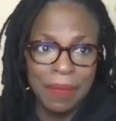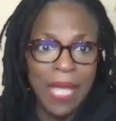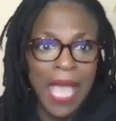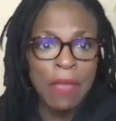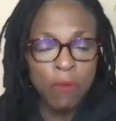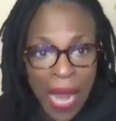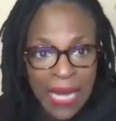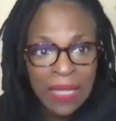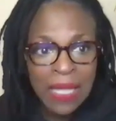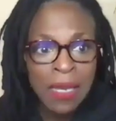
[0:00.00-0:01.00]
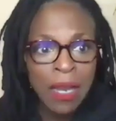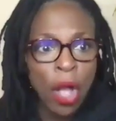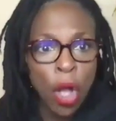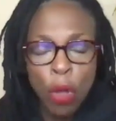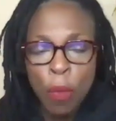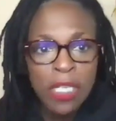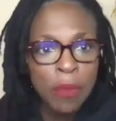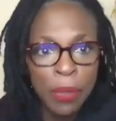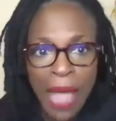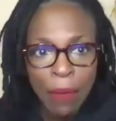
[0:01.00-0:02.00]
And right then, a whole bunch of
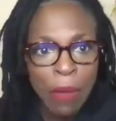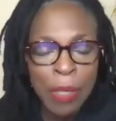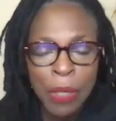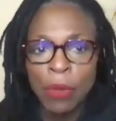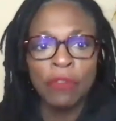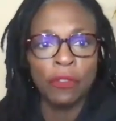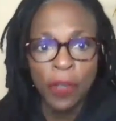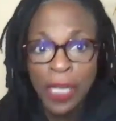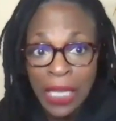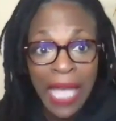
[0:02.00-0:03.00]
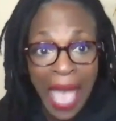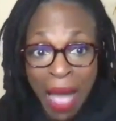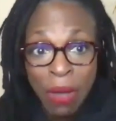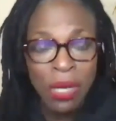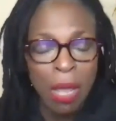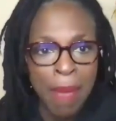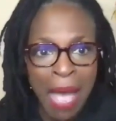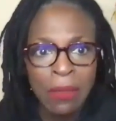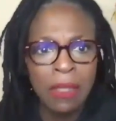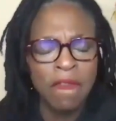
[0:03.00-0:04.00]
Black women were freaking out
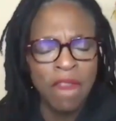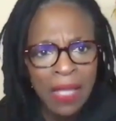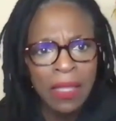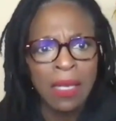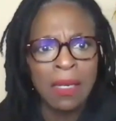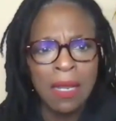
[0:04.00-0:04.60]
about the fact that